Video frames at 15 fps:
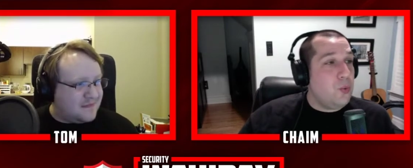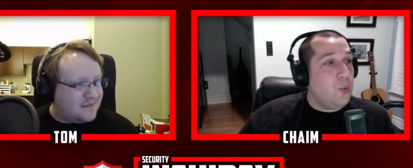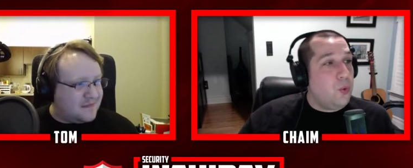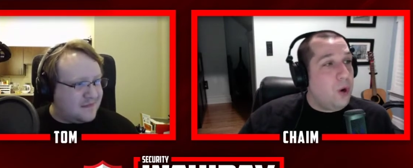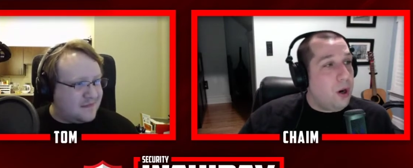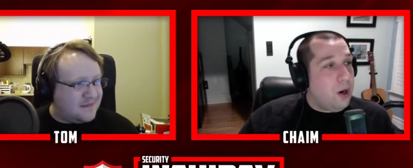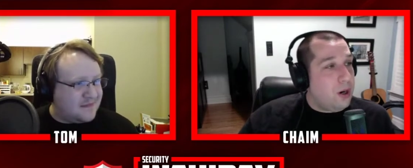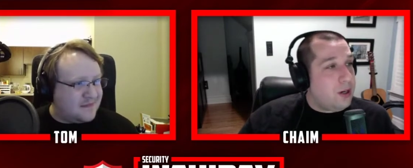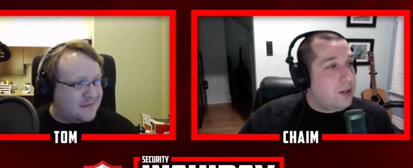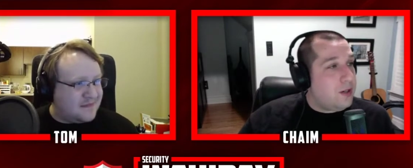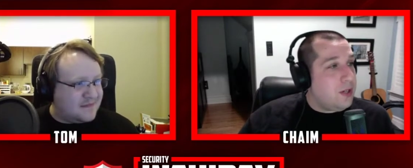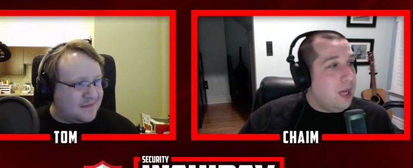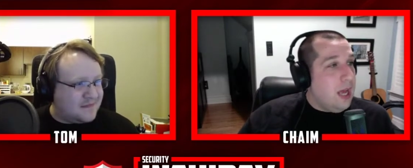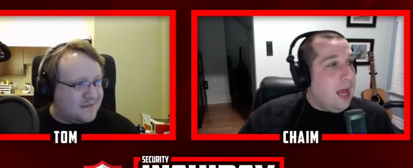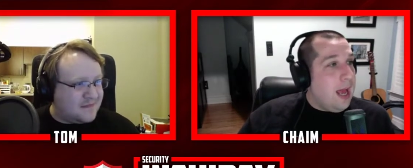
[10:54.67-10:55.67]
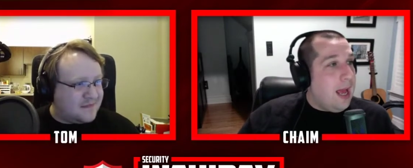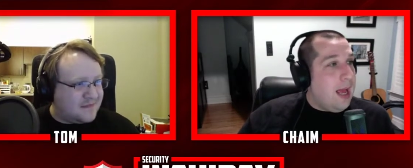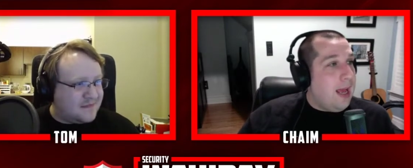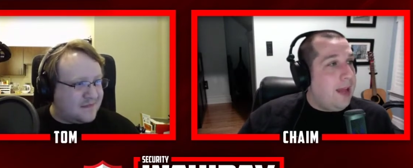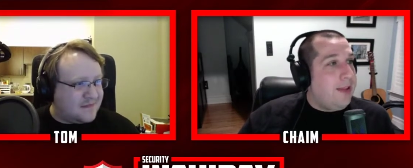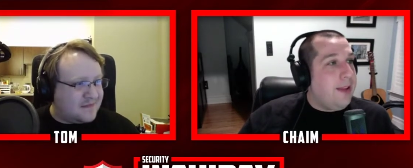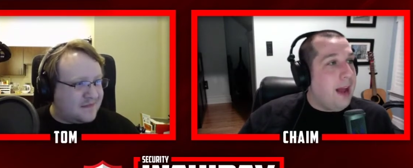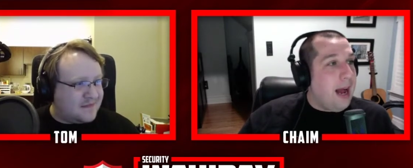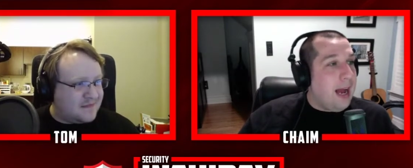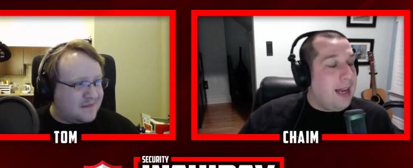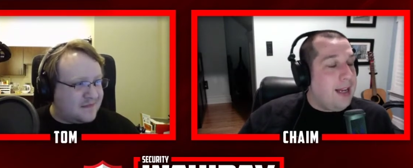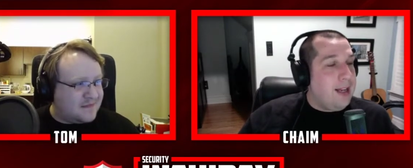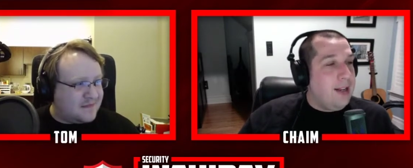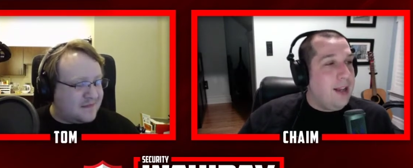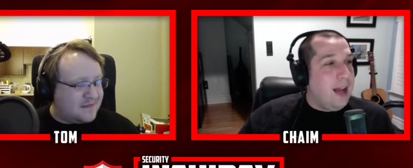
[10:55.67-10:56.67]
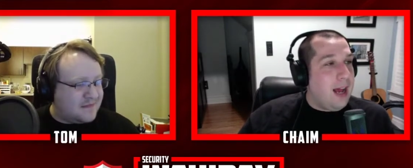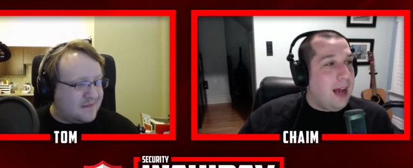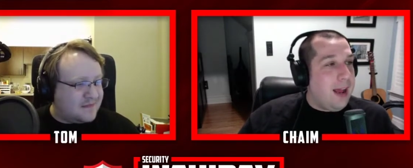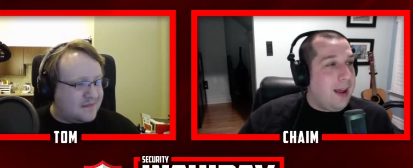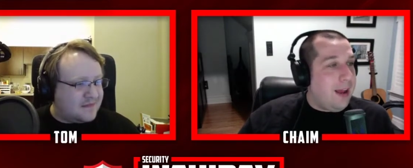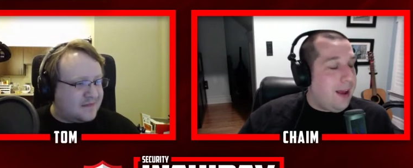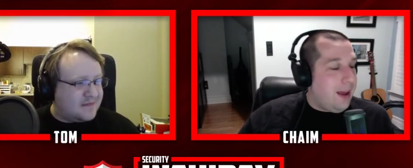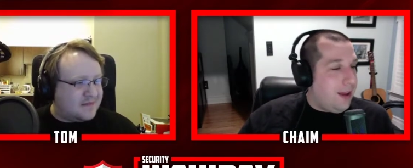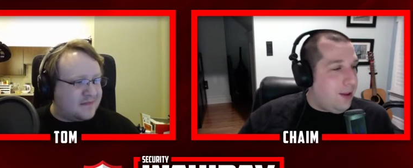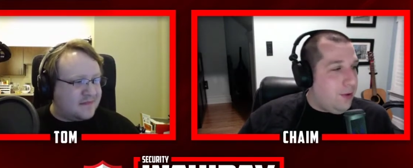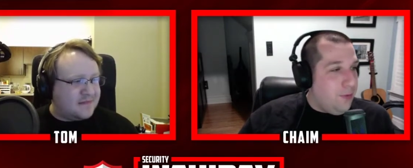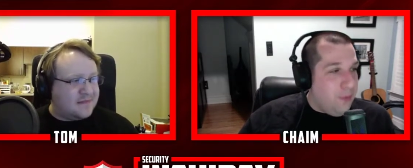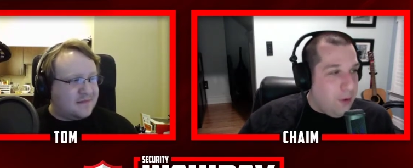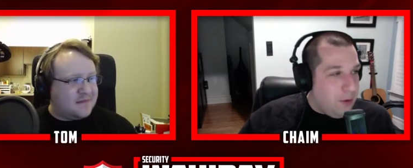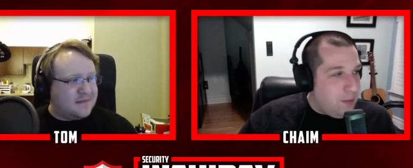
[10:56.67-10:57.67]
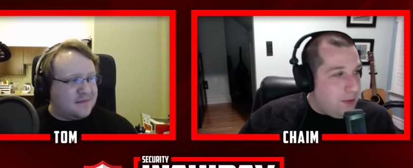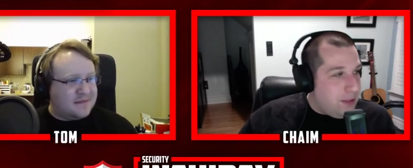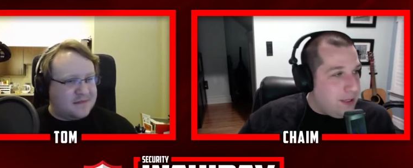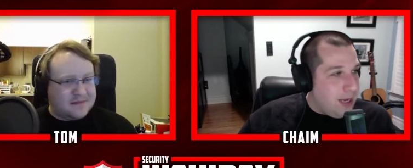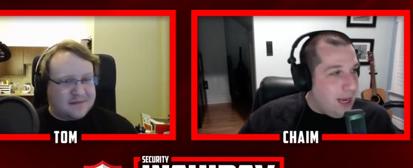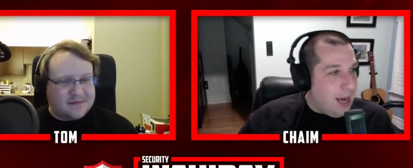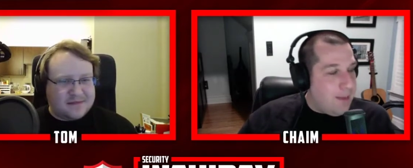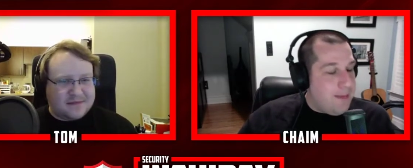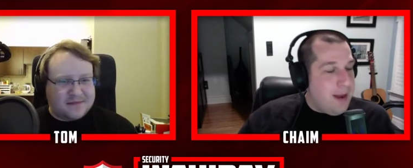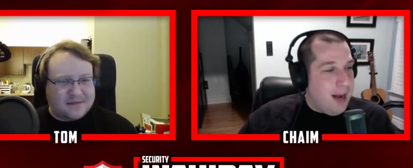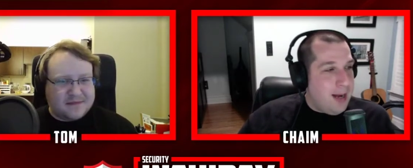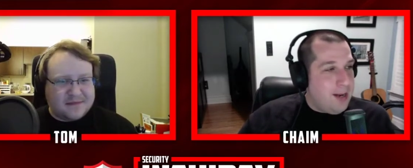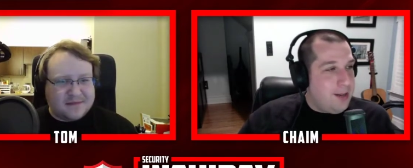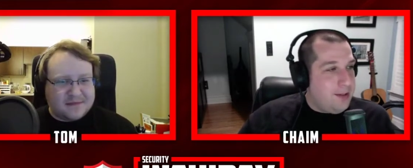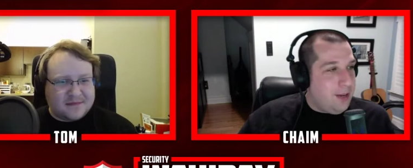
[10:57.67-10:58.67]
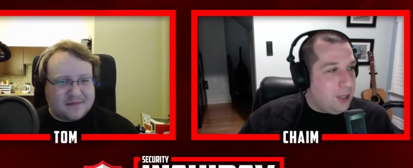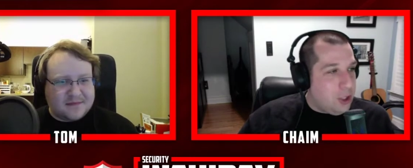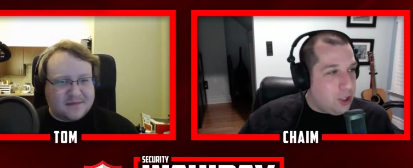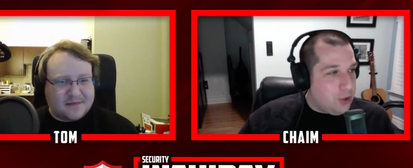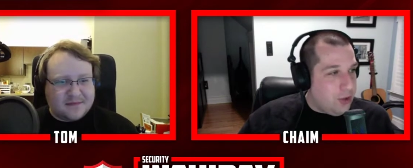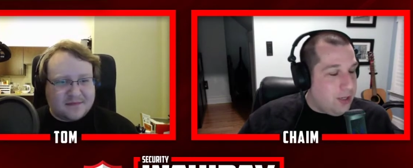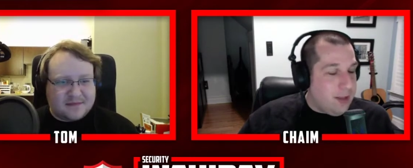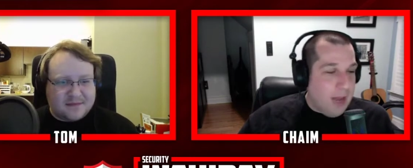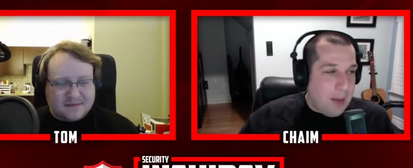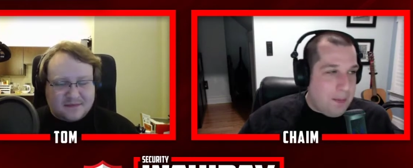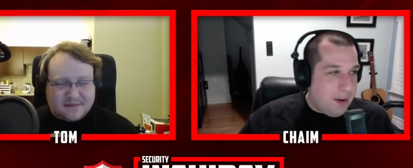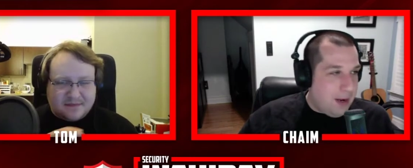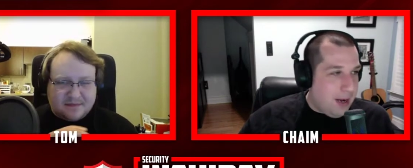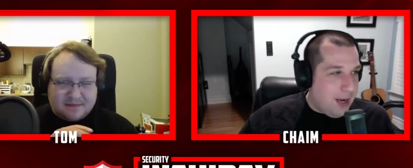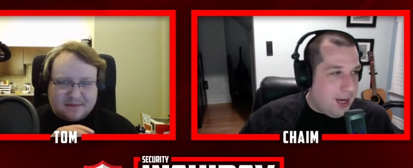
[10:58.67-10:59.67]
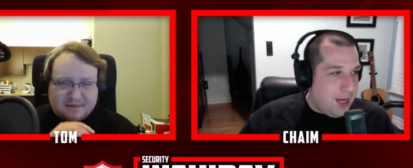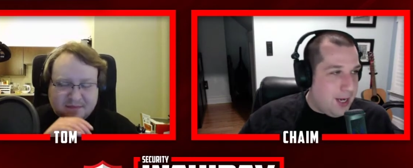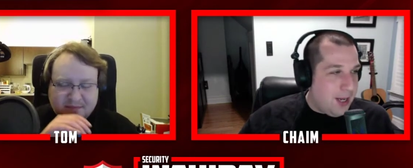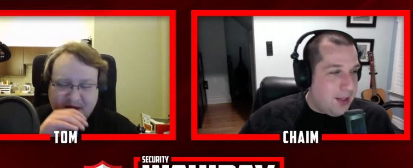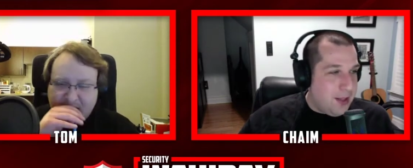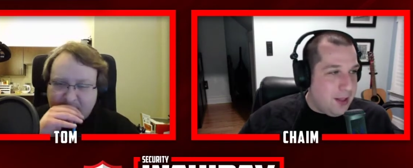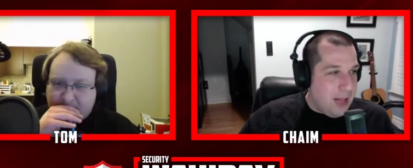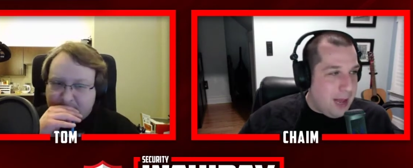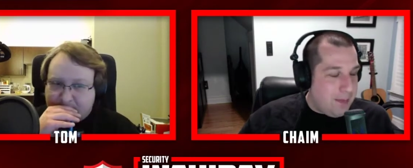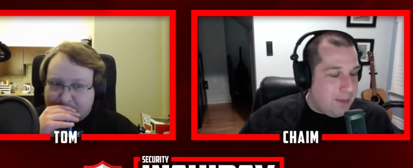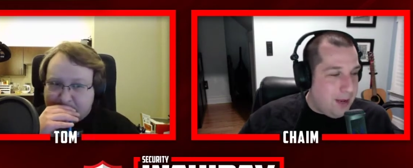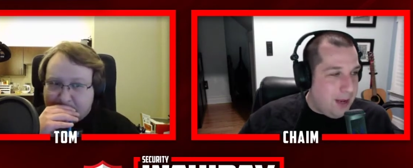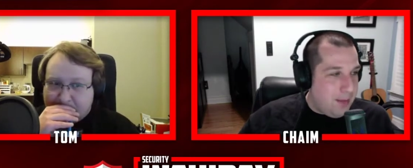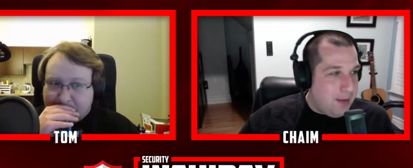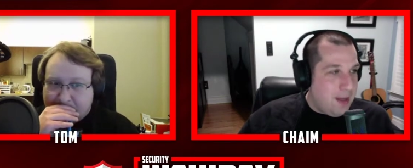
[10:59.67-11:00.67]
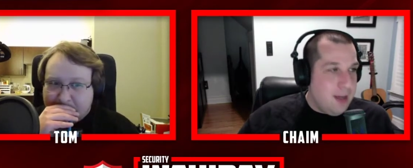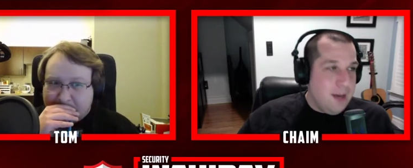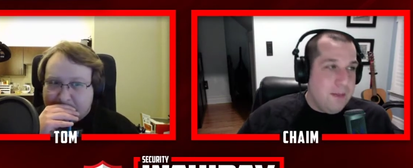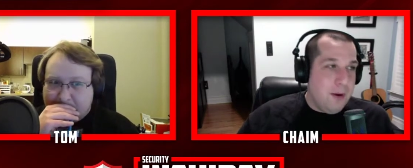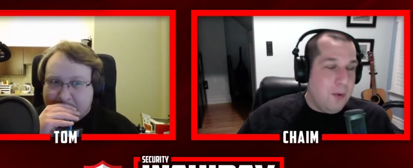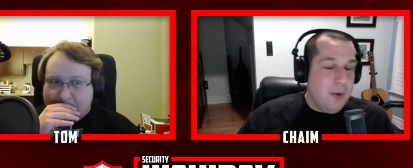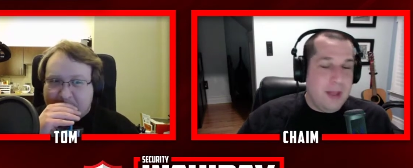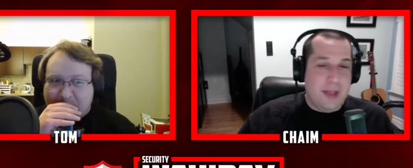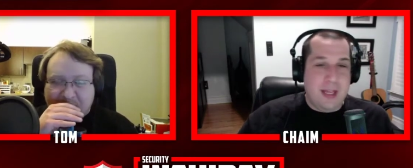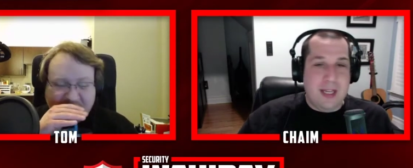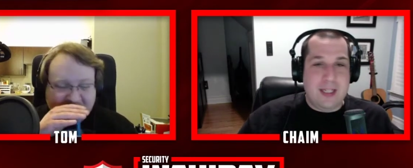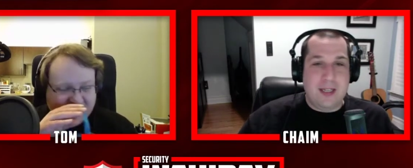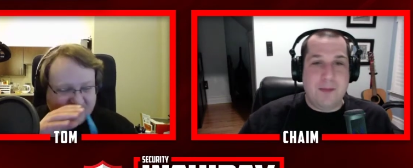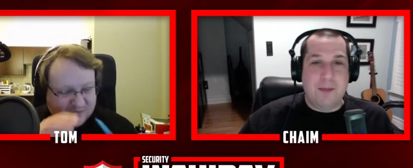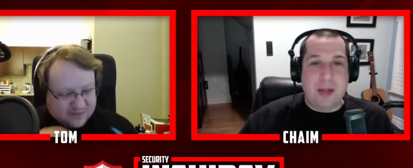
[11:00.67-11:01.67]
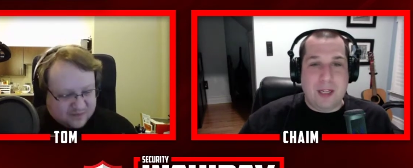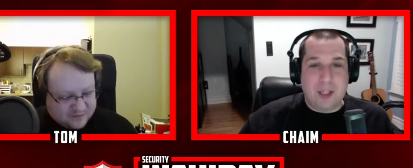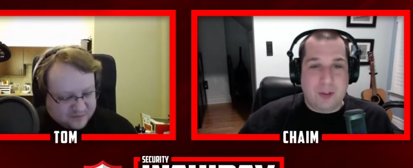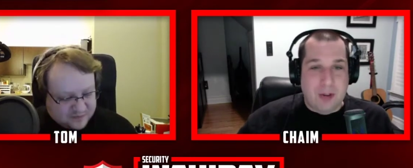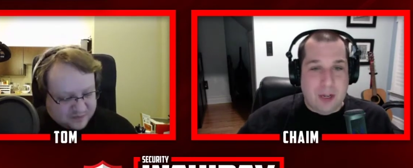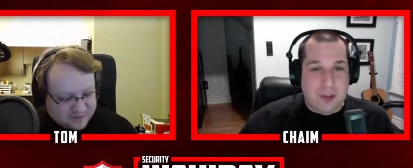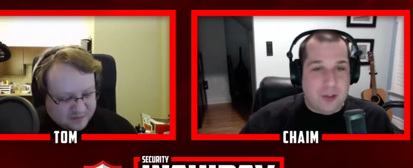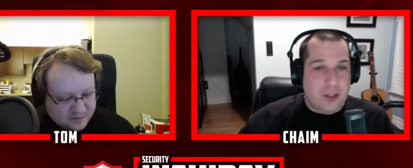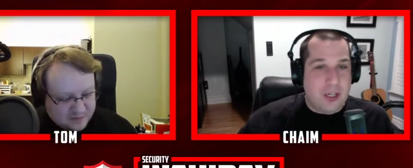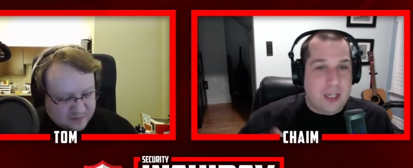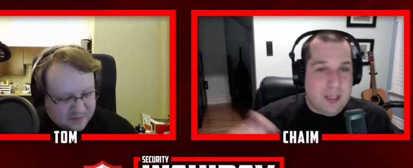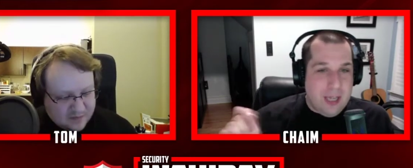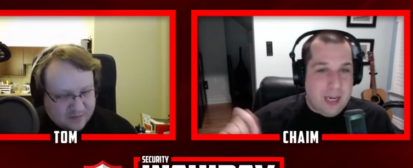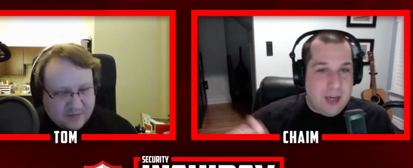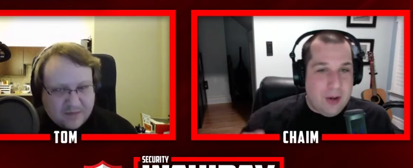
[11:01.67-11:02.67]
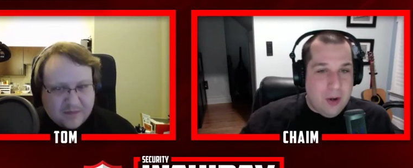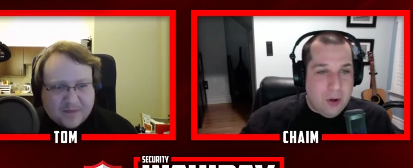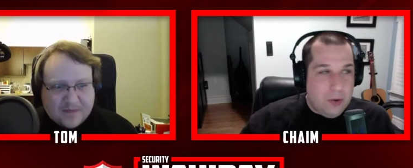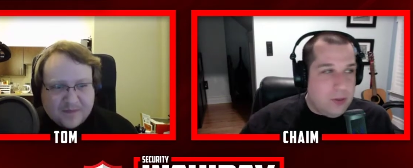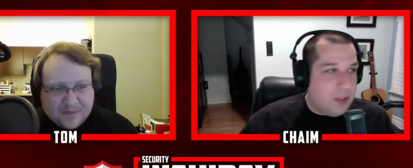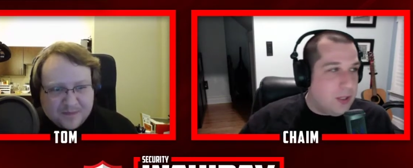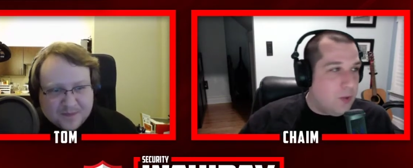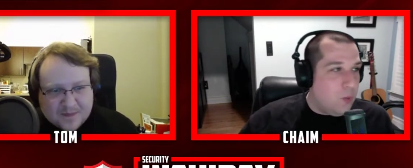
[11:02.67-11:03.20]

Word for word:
Speaker 1: works. And I didn't. I, I you've heard me say I'm not a touchscreen type of guy on the laptop, but with this, it bends around so you can take notes in